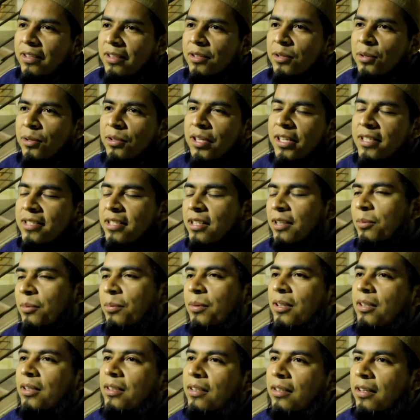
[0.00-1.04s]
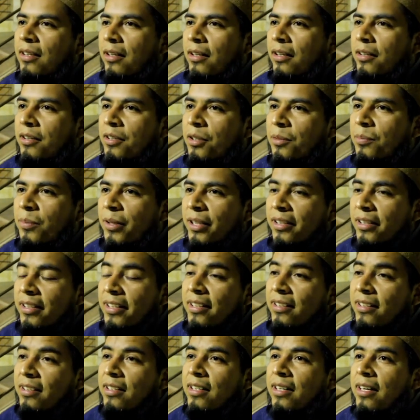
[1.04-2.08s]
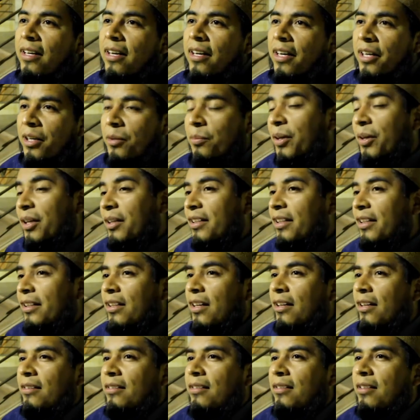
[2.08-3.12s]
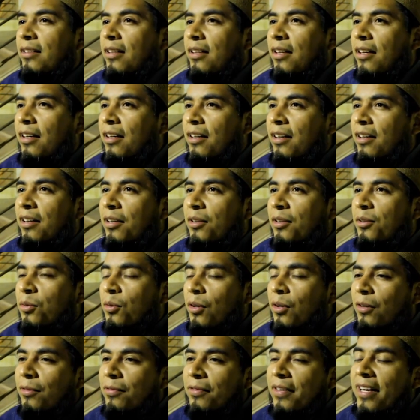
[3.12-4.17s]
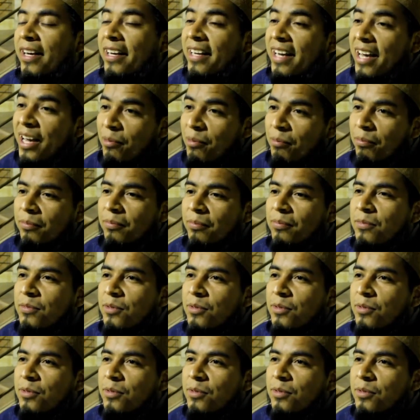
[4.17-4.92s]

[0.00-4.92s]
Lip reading: So they celebrate her birthday at 12 a.m.